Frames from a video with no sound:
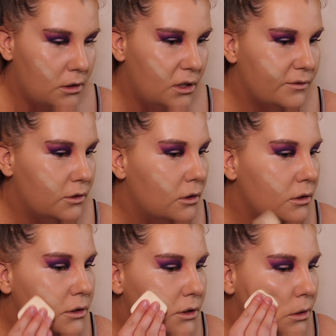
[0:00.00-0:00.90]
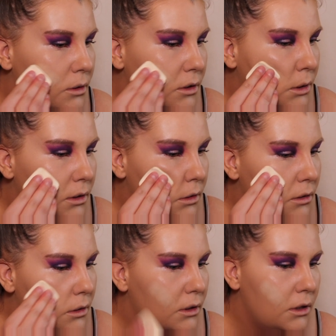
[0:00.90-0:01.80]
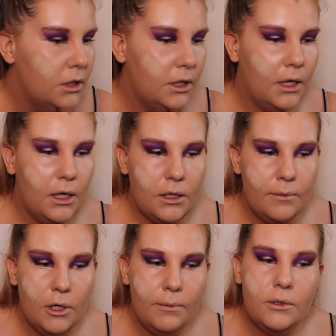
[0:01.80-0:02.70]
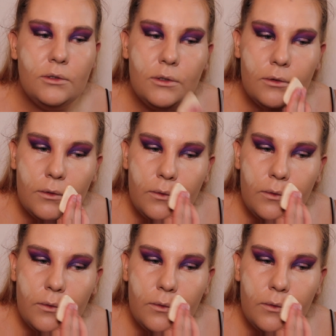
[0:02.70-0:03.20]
I've got at the moment.